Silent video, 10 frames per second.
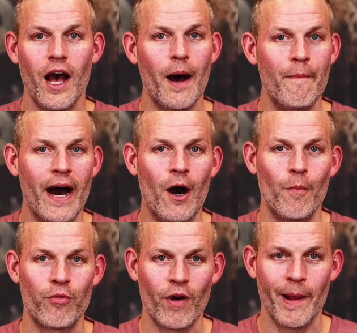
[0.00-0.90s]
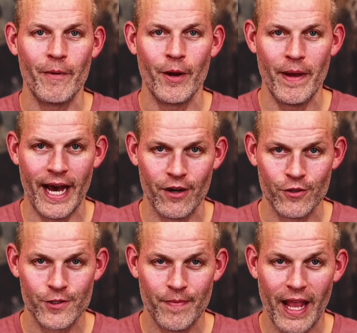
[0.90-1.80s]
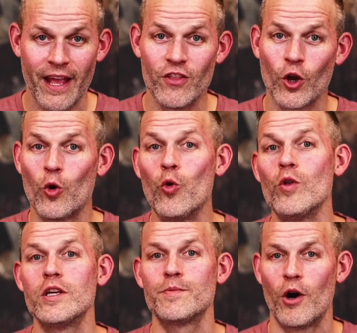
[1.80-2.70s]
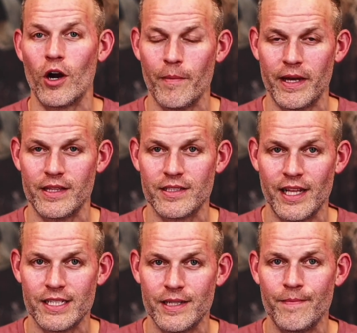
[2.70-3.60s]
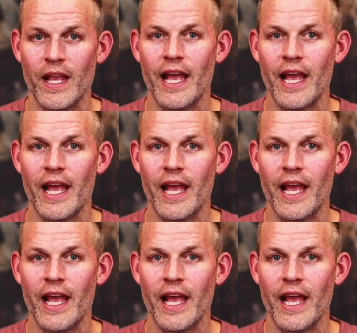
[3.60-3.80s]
about primary patterns. And the coolest part about this lesson